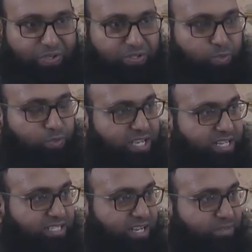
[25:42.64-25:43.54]
So Musa
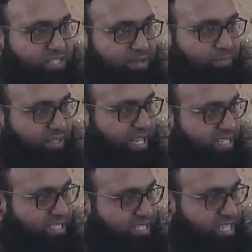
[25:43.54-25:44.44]
alayhi salam said, but that
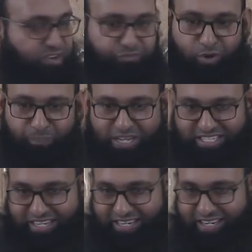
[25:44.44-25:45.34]
is a sinful
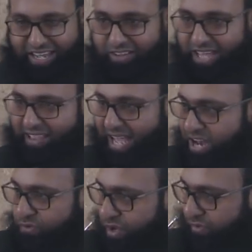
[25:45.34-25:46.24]
person. And on the other
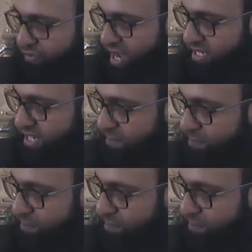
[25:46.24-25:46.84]
hand, you've got a fasting